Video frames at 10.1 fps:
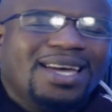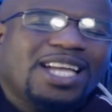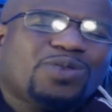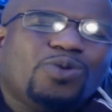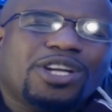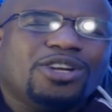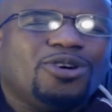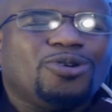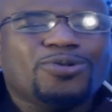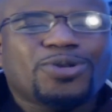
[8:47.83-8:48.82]
it's one of
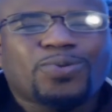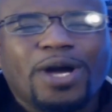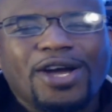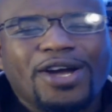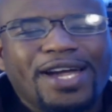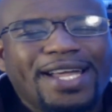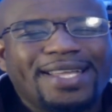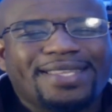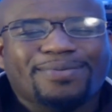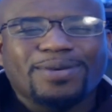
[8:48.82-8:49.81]
those where
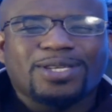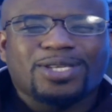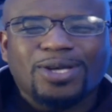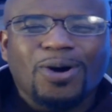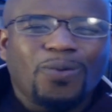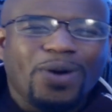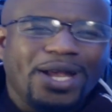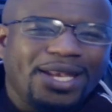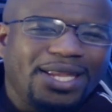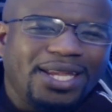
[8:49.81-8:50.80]
it was so
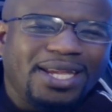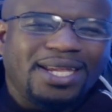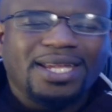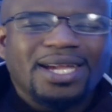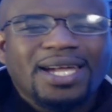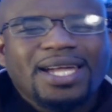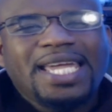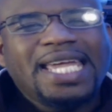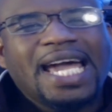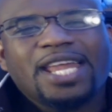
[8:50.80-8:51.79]
windy.
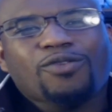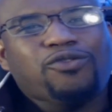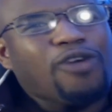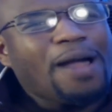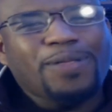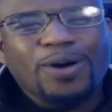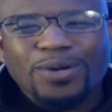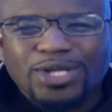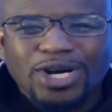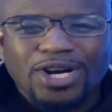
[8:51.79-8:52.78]
He had a crap
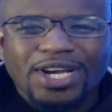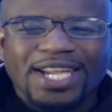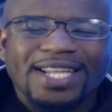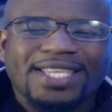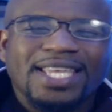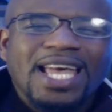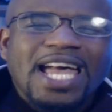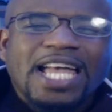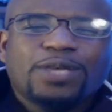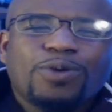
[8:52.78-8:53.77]
load of targets.
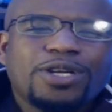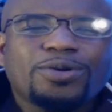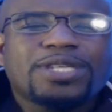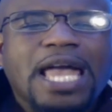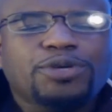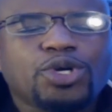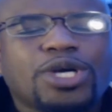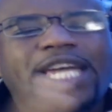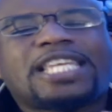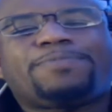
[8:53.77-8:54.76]
It's one of those games you
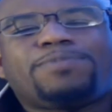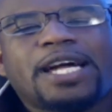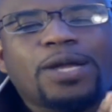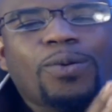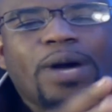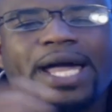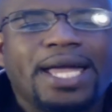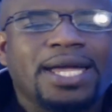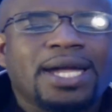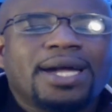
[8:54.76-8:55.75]
can explain
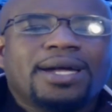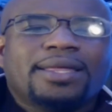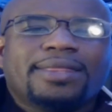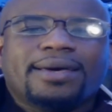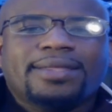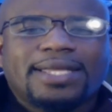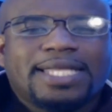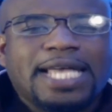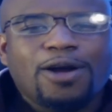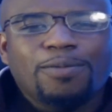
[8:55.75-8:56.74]
away the
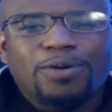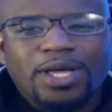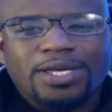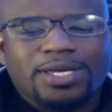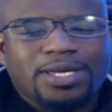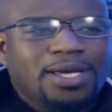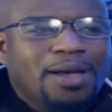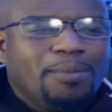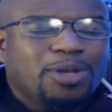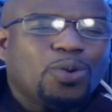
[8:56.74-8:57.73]
terribleness.
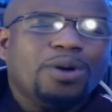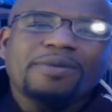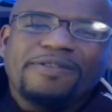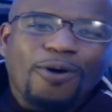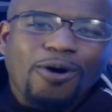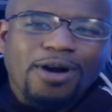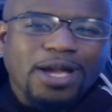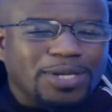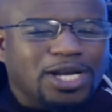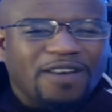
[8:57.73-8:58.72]
But the one before,
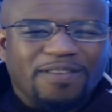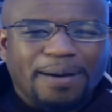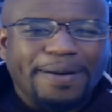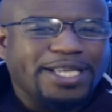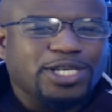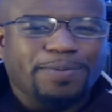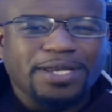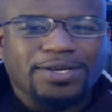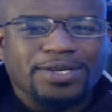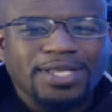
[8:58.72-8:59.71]
he was covered by Patrick
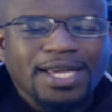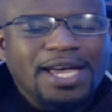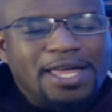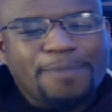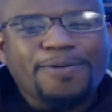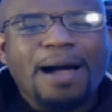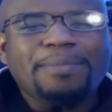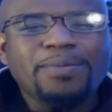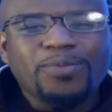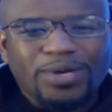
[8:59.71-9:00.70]
Peterson. The
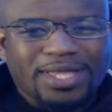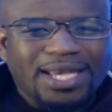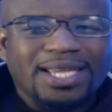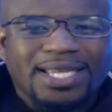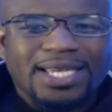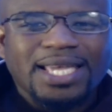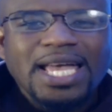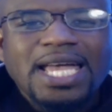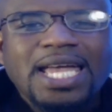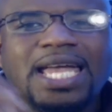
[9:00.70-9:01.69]
problem with Diggs is
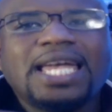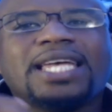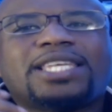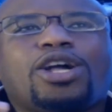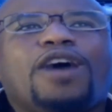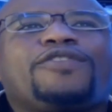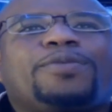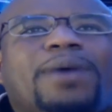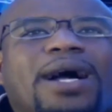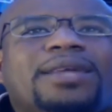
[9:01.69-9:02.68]
he is
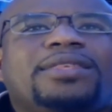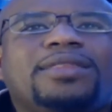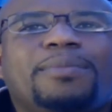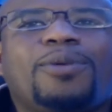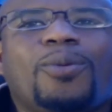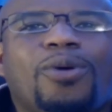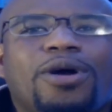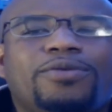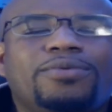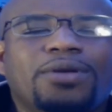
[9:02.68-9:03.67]
covered by the number
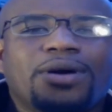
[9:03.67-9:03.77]
1